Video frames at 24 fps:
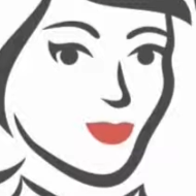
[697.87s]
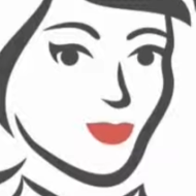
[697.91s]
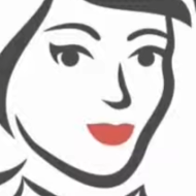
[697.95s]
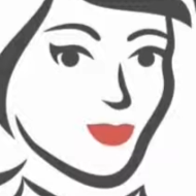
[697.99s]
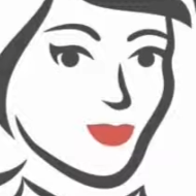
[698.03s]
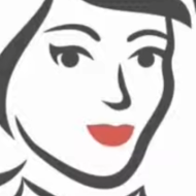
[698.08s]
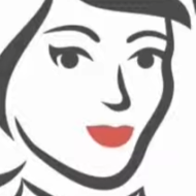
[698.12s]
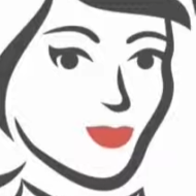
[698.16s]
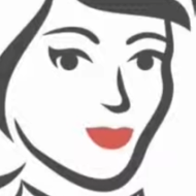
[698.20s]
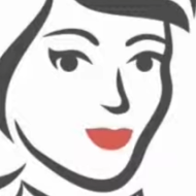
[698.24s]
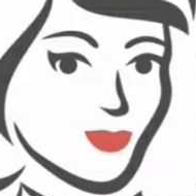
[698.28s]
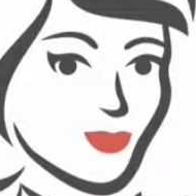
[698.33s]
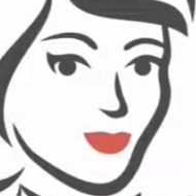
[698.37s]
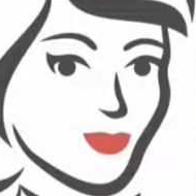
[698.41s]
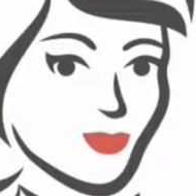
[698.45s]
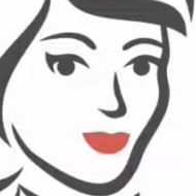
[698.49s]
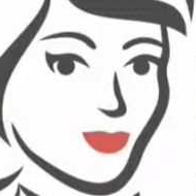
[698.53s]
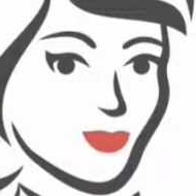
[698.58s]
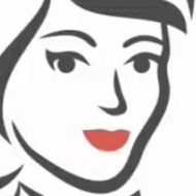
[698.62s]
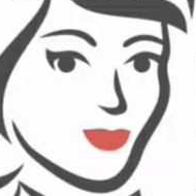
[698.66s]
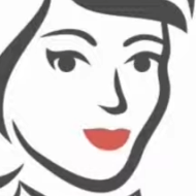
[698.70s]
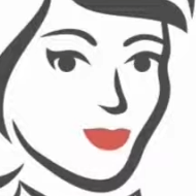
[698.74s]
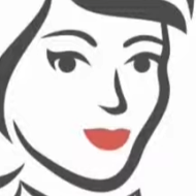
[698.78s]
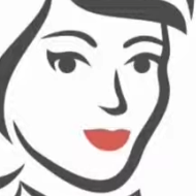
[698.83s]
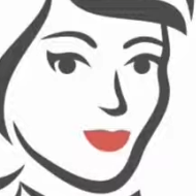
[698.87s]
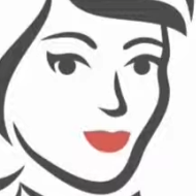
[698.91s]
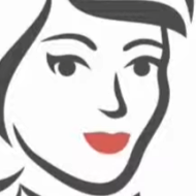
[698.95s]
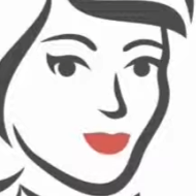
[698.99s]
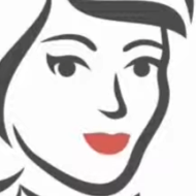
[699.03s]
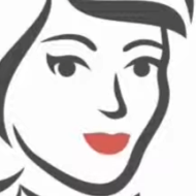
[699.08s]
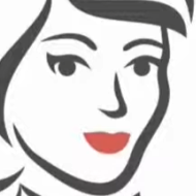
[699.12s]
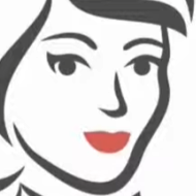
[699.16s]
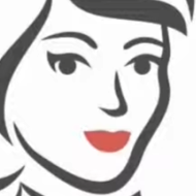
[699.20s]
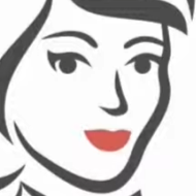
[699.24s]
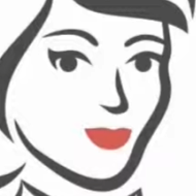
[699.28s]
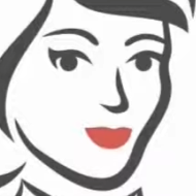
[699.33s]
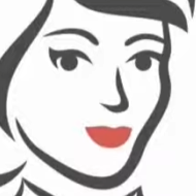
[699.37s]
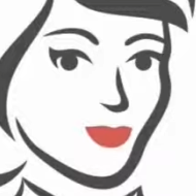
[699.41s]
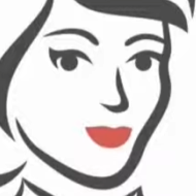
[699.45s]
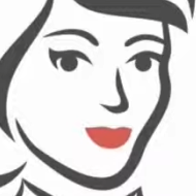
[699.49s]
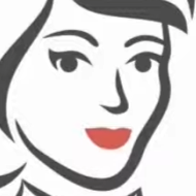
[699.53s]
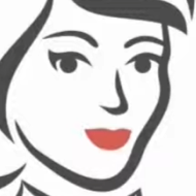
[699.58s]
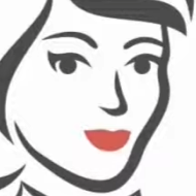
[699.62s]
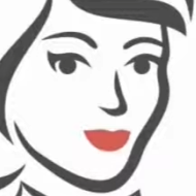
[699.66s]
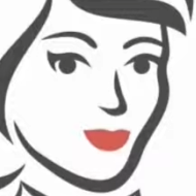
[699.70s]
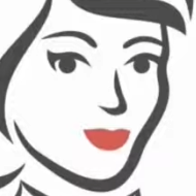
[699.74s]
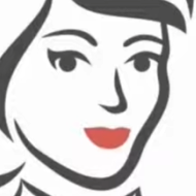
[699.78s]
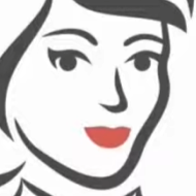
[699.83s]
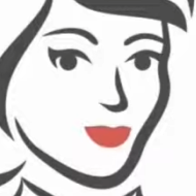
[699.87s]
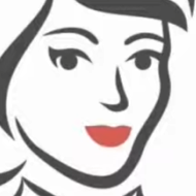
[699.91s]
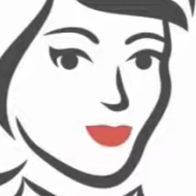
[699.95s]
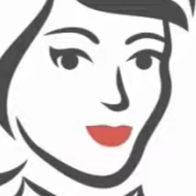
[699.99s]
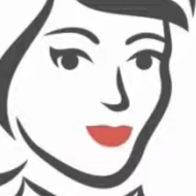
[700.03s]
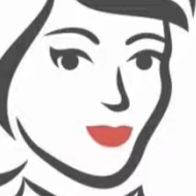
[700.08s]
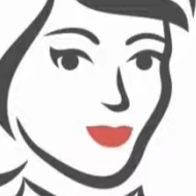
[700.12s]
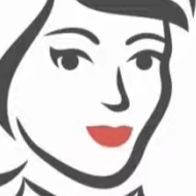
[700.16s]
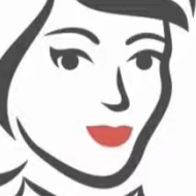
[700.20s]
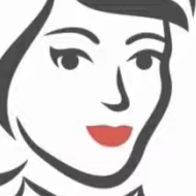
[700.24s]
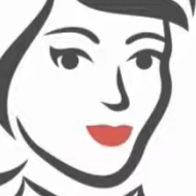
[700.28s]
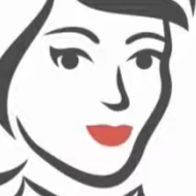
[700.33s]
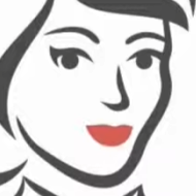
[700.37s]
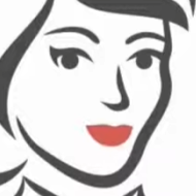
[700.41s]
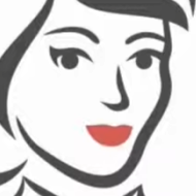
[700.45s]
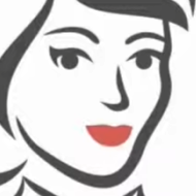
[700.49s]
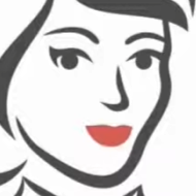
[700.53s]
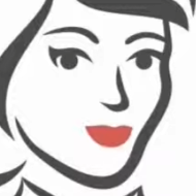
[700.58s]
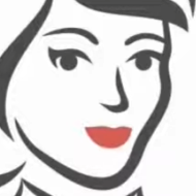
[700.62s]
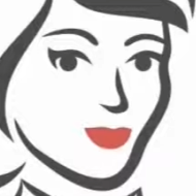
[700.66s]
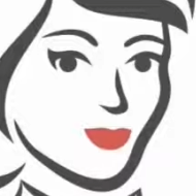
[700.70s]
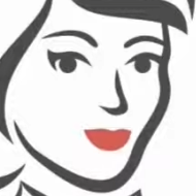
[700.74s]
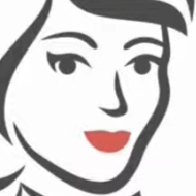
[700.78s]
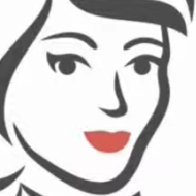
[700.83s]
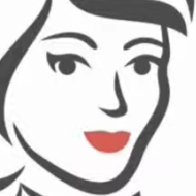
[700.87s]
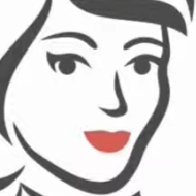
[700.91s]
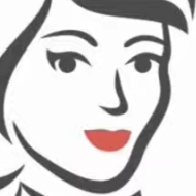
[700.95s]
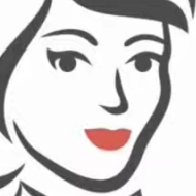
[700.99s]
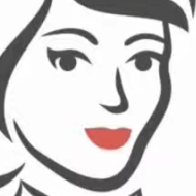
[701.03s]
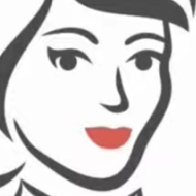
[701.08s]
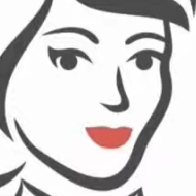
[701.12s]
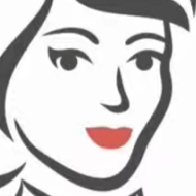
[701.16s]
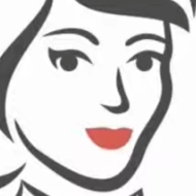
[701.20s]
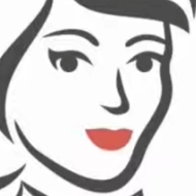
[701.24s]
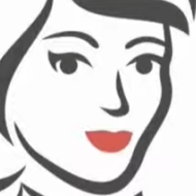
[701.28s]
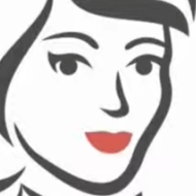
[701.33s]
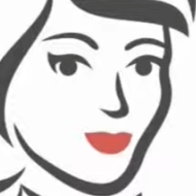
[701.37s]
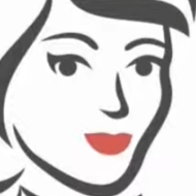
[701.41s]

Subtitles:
they're unwell, they'll notice symptoms of